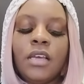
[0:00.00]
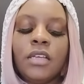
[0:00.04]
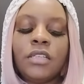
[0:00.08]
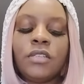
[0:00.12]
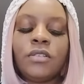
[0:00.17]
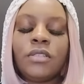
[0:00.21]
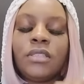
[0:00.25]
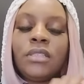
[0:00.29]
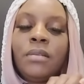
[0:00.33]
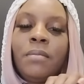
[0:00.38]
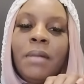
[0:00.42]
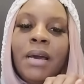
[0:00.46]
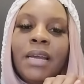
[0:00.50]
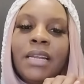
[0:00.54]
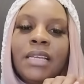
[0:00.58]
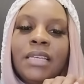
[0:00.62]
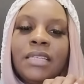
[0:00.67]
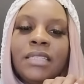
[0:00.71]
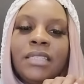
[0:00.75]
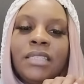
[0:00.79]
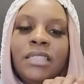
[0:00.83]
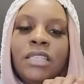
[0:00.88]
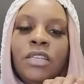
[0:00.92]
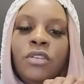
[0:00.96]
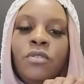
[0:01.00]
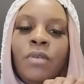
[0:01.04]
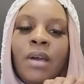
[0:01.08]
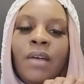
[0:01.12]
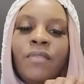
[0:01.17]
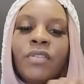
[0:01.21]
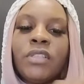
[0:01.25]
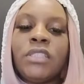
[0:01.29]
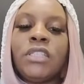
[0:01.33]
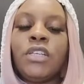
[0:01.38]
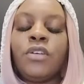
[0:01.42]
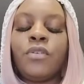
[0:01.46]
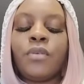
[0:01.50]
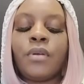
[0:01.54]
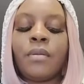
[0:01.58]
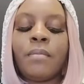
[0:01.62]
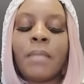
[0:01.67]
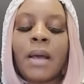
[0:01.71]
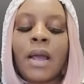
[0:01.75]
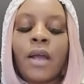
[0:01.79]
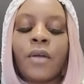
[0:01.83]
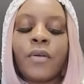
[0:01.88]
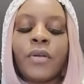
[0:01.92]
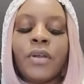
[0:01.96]
So somebody is, see, you have a secret
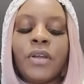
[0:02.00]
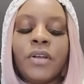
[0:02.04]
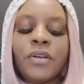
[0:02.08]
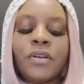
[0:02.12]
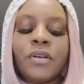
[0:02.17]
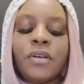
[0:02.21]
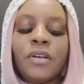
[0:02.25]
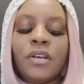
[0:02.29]
admirer here,